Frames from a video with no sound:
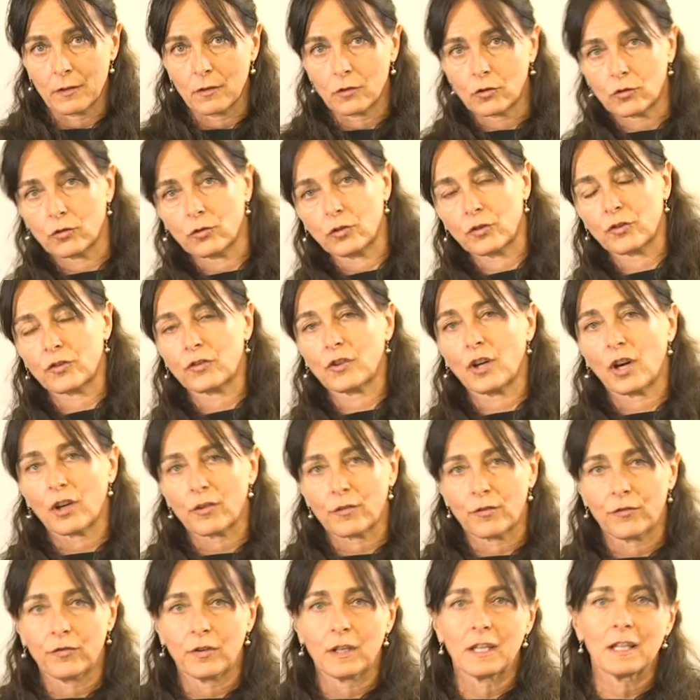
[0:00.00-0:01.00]
So you
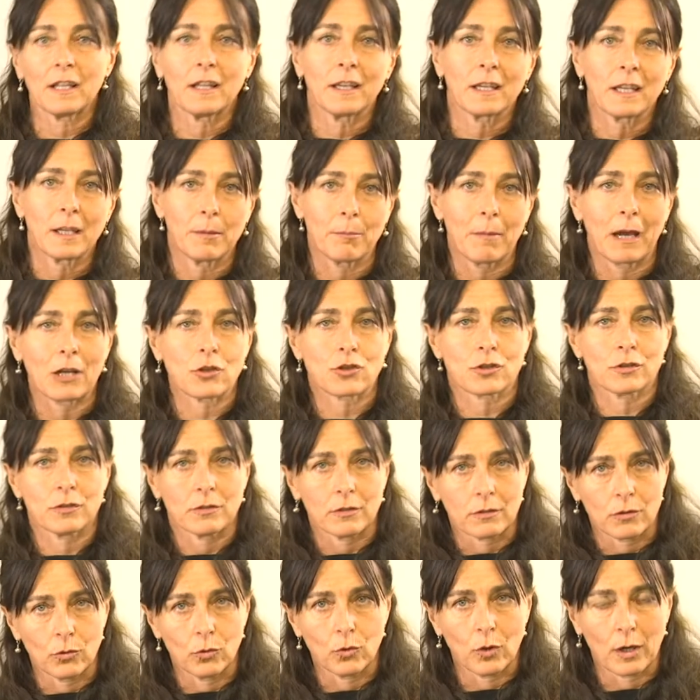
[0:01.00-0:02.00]
start feeling, imagine
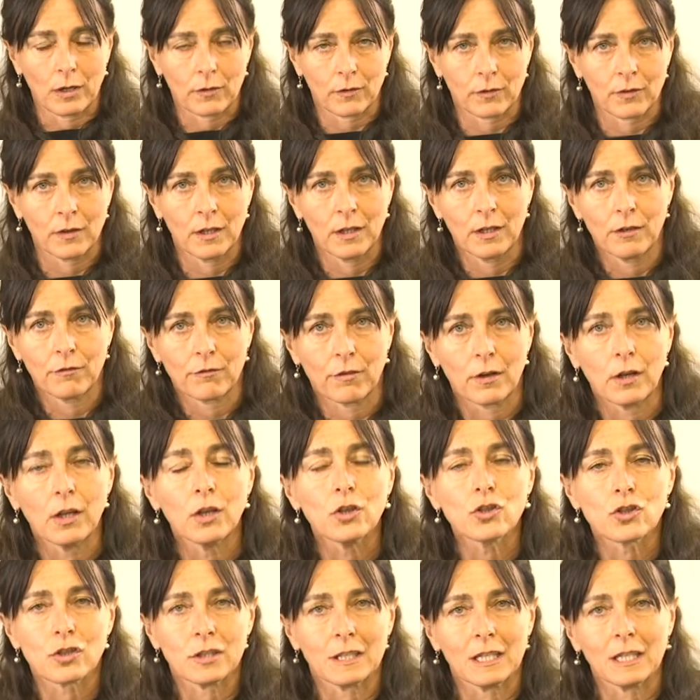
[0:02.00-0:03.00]
you go out for lunch,